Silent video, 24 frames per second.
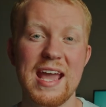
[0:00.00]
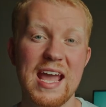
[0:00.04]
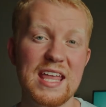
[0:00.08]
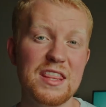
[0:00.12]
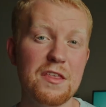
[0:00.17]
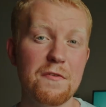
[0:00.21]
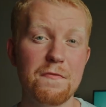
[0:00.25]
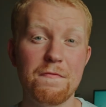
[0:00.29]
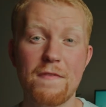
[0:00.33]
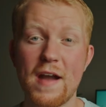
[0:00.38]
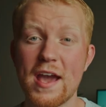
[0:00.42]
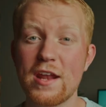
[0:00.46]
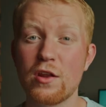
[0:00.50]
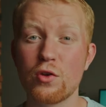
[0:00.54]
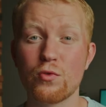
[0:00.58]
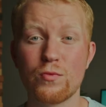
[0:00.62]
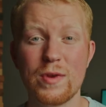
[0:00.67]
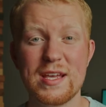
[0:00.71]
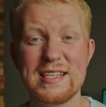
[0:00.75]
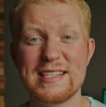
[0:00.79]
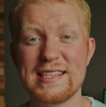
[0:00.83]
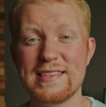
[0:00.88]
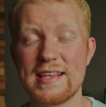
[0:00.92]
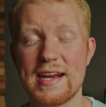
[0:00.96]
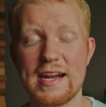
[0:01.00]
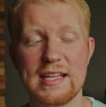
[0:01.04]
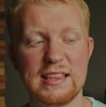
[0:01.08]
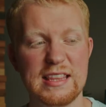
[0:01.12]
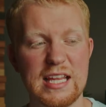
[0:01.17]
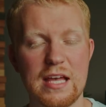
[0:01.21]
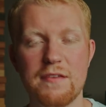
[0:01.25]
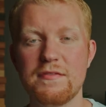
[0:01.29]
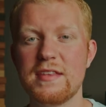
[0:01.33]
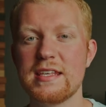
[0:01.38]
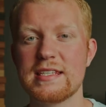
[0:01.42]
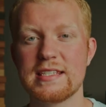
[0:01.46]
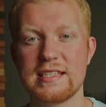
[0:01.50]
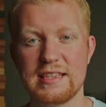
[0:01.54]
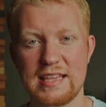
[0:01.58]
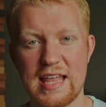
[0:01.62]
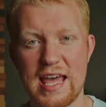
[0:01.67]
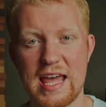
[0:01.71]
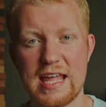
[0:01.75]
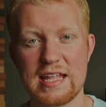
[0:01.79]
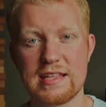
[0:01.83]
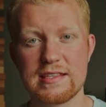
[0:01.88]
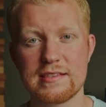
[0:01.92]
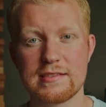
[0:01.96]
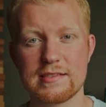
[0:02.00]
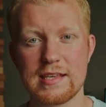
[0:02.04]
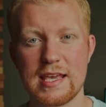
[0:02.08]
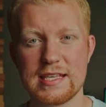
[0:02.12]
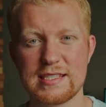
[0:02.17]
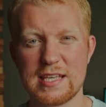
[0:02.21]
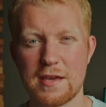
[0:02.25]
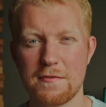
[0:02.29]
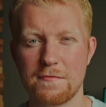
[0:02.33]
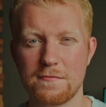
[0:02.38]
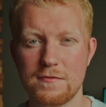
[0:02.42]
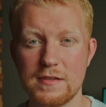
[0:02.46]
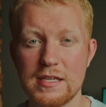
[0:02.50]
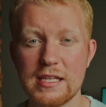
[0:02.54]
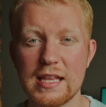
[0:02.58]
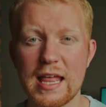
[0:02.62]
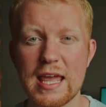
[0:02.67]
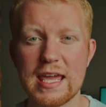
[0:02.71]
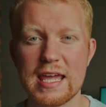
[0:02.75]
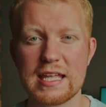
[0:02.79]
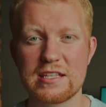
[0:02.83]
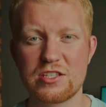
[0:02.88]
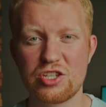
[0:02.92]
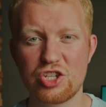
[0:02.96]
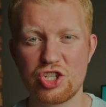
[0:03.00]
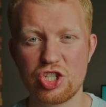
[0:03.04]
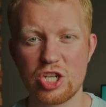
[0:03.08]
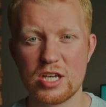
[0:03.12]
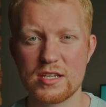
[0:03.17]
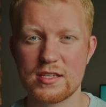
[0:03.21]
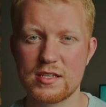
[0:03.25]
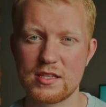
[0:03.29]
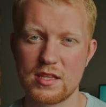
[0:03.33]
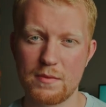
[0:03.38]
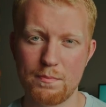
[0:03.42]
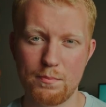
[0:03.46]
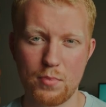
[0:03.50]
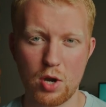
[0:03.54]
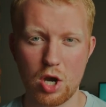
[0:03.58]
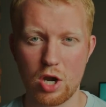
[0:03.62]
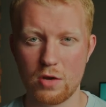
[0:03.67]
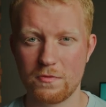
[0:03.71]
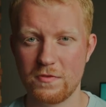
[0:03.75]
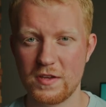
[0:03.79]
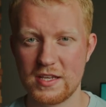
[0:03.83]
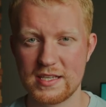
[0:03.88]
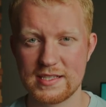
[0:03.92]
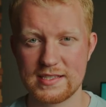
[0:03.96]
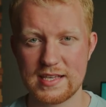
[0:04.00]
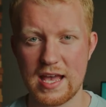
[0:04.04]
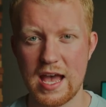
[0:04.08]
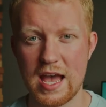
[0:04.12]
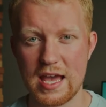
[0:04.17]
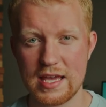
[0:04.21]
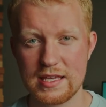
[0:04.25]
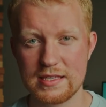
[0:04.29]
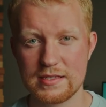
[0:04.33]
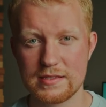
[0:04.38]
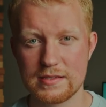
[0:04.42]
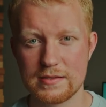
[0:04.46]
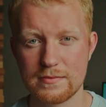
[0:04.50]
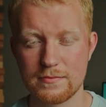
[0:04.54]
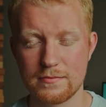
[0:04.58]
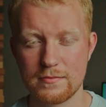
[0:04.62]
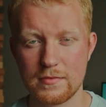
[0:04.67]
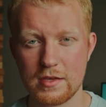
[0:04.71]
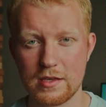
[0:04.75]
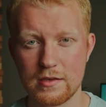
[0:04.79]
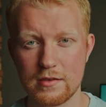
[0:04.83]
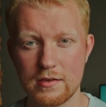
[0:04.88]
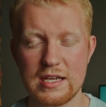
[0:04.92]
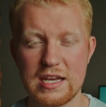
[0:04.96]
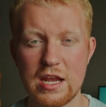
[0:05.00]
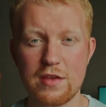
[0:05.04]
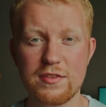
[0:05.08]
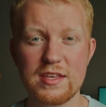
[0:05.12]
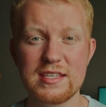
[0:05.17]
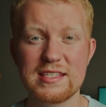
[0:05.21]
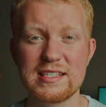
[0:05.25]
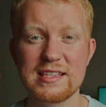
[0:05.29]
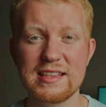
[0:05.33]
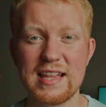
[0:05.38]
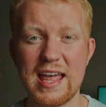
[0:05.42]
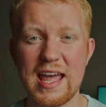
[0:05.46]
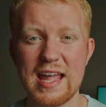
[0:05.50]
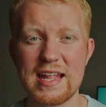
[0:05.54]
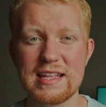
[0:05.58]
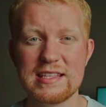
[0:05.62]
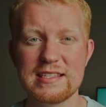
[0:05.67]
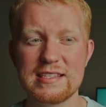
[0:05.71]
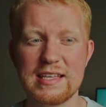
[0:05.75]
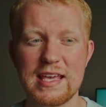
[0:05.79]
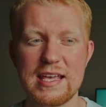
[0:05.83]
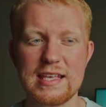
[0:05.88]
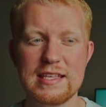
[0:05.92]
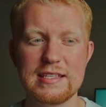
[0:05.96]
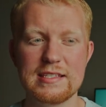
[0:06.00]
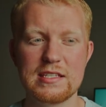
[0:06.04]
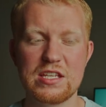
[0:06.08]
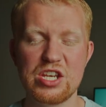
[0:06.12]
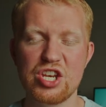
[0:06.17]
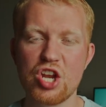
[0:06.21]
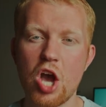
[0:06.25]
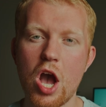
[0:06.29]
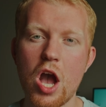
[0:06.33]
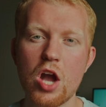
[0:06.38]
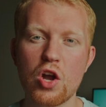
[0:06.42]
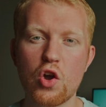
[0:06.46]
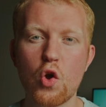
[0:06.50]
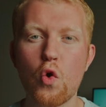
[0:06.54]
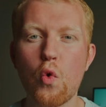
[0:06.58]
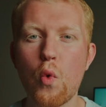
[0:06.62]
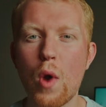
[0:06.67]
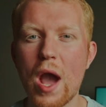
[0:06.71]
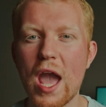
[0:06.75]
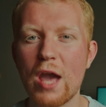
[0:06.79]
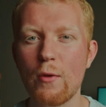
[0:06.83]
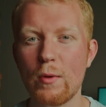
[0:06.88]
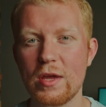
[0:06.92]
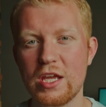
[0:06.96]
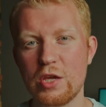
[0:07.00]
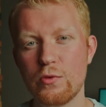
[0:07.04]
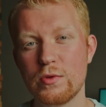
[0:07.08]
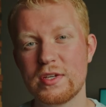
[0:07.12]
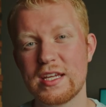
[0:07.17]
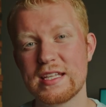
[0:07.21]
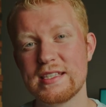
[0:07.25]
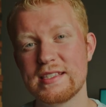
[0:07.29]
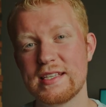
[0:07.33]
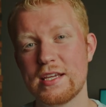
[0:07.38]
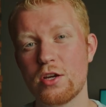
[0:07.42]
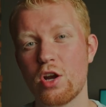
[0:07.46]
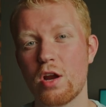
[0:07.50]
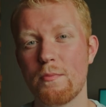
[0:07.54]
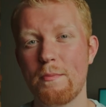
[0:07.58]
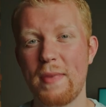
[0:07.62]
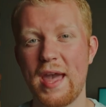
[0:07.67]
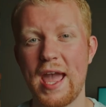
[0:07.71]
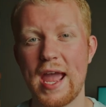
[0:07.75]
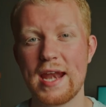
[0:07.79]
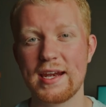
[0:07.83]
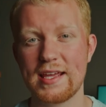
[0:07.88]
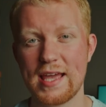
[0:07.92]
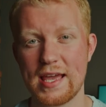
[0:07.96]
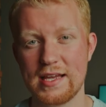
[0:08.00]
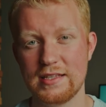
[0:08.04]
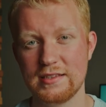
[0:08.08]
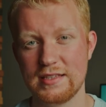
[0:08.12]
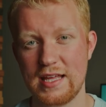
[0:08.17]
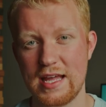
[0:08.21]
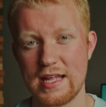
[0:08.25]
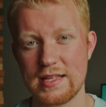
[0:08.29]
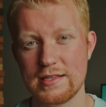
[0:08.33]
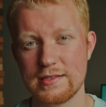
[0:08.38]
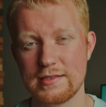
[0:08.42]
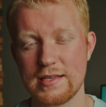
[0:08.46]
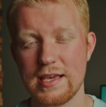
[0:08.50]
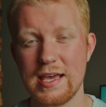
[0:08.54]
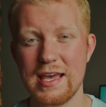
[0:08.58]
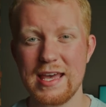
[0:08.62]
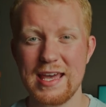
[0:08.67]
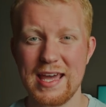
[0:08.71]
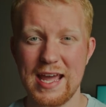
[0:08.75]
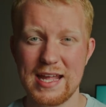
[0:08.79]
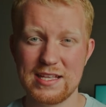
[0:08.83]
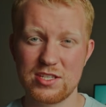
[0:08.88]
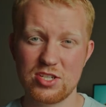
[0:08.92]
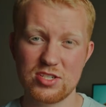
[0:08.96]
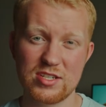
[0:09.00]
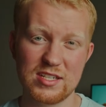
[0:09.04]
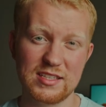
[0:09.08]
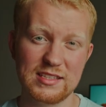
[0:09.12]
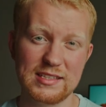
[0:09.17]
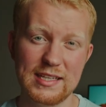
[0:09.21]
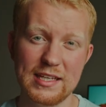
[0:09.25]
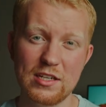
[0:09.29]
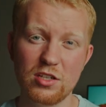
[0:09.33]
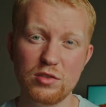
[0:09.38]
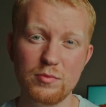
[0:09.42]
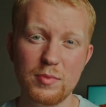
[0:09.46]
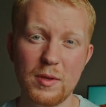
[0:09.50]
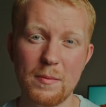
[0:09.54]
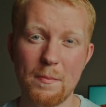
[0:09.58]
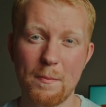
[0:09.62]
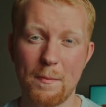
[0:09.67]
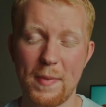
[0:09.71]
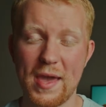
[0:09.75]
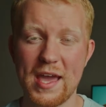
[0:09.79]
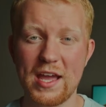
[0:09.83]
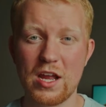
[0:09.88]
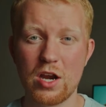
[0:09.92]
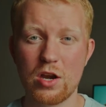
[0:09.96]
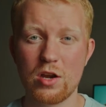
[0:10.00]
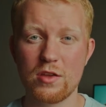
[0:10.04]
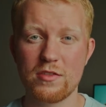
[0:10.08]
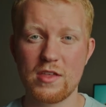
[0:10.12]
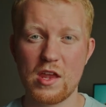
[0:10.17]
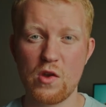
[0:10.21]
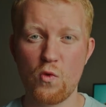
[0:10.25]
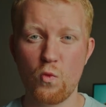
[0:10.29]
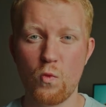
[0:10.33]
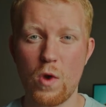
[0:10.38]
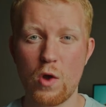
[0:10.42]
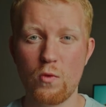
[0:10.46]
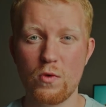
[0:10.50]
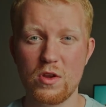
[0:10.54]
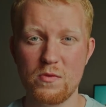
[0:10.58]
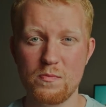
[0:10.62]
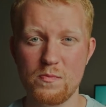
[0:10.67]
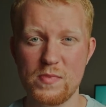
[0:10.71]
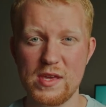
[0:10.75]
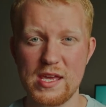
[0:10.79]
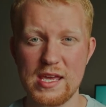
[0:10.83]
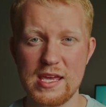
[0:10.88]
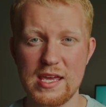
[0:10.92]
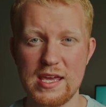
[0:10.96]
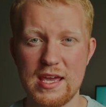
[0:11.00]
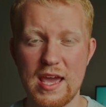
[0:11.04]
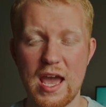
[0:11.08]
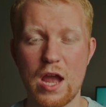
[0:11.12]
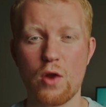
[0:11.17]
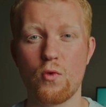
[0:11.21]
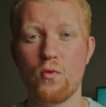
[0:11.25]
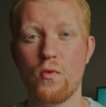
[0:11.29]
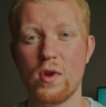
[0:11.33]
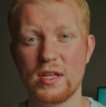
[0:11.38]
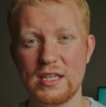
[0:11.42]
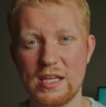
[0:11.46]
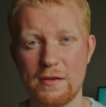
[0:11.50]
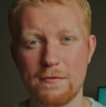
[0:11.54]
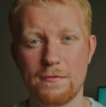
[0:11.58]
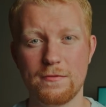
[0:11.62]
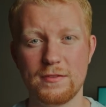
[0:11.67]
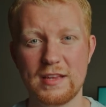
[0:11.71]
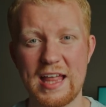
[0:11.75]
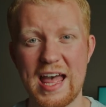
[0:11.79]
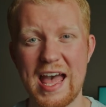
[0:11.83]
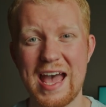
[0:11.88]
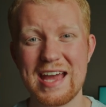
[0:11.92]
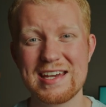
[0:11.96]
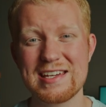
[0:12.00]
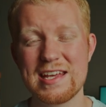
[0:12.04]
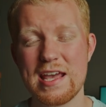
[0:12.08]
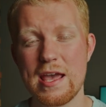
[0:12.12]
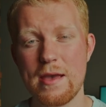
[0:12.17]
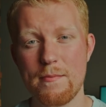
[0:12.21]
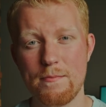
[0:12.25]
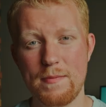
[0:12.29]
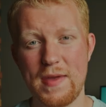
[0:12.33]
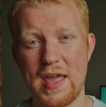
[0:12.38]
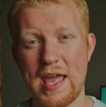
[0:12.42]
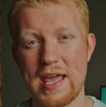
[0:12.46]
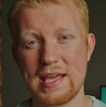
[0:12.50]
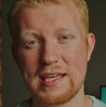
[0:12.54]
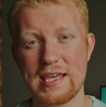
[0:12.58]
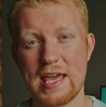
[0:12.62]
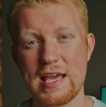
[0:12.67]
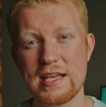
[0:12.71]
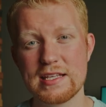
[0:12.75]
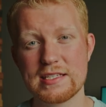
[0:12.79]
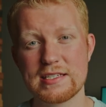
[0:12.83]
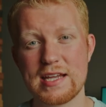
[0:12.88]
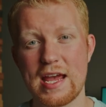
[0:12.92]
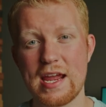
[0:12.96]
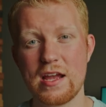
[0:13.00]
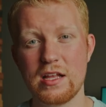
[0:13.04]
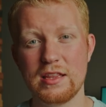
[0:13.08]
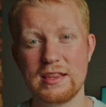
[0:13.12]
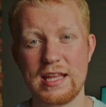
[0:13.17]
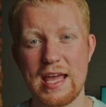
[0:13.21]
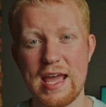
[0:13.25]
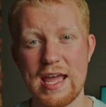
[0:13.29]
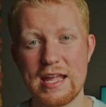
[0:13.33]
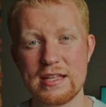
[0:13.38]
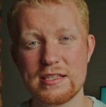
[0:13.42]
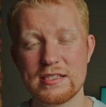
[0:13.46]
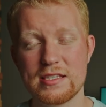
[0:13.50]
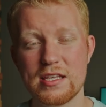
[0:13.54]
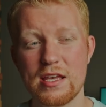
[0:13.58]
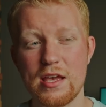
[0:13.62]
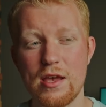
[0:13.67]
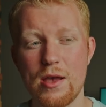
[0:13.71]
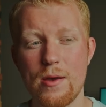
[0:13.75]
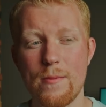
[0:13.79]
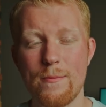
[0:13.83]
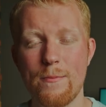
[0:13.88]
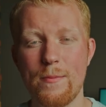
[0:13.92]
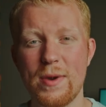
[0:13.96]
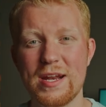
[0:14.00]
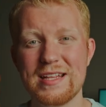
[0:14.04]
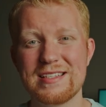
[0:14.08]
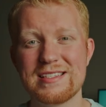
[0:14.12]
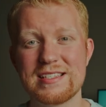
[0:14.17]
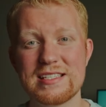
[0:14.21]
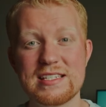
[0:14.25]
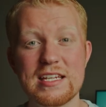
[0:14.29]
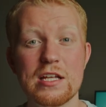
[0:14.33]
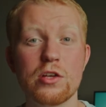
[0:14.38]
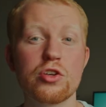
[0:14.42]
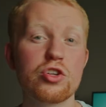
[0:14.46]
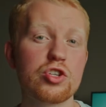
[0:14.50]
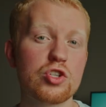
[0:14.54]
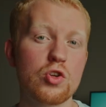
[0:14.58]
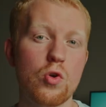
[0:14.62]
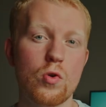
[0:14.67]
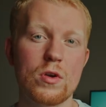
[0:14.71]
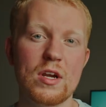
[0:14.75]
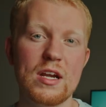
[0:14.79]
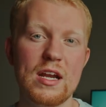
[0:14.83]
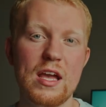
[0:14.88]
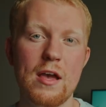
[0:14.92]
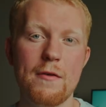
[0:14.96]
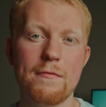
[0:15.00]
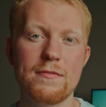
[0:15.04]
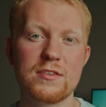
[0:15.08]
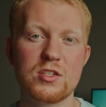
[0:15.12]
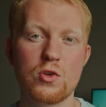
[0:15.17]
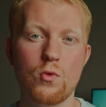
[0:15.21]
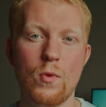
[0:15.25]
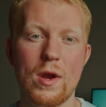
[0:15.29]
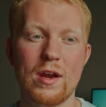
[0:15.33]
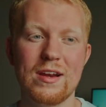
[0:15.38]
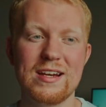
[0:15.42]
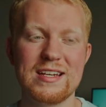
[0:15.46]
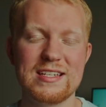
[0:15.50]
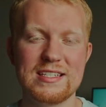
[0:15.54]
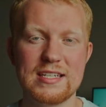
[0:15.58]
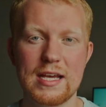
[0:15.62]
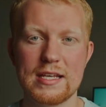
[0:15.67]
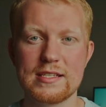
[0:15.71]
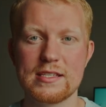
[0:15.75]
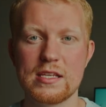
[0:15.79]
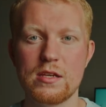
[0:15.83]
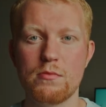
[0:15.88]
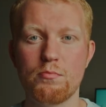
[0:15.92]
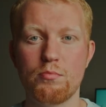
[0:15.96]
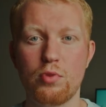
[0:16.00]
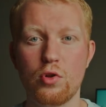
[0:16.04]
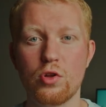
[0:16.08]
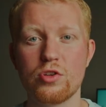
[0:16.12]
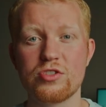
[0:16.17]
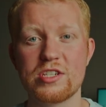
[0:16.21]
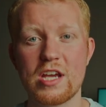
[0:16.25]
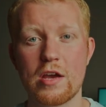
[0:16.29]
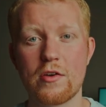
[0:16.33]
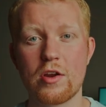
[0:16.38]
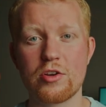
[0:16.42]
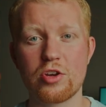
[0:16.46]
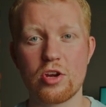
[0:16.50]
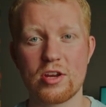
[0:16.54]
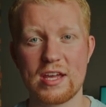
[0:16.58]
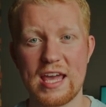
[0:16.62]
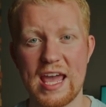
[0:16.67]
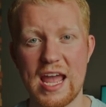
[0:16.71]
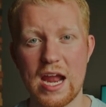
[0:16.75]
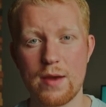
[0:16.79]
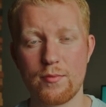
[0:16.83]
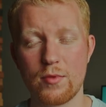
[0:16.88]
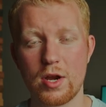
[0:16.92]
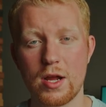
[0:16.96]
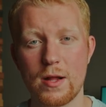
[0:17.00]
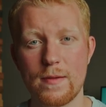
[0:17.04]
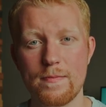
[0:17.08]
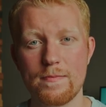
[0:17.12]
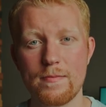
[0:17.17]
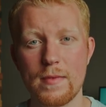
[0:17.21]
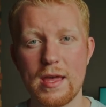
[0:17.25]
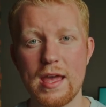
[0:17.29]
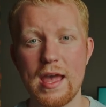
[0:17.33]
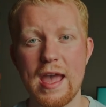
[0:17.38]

And the final reason that I love this lens is I feel like it's just the perfect size. Now this lens is not quite what you would consider a pancake lens. It's just a little bit bigger than what would be a really flat pancake style lens, but it's still short enough to where it doesn't bulge out on your camera.